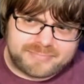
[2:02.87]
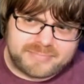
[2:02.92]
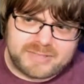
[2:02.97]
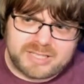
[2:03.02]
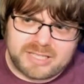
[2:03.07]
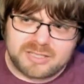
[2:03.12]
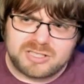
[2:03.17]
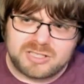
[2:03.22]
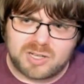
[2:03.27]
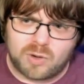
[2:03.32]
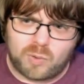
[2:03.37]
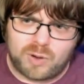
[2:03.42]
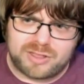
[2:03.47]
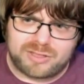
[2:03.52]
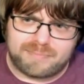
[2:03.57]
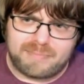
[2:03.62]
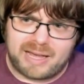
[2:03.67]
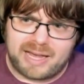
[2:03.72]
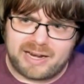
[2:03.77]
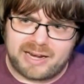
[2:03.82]
So with
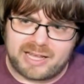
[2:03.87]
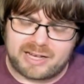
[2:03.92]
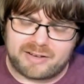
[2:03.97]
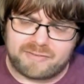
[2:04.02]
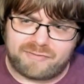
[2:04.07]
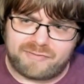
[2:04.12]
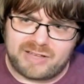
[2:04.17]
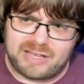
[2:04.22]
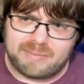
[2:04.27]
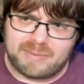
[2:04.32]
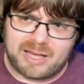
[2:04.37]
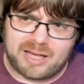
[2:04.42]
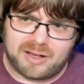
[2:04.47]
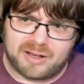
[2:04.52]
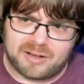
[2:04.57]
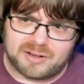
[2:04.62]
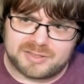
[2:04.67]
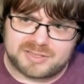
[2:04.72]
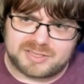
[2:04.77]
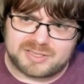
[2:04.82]
mating,
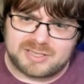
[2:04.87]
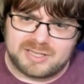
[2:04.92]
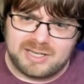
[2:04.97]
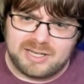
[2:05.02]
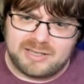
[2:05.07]
males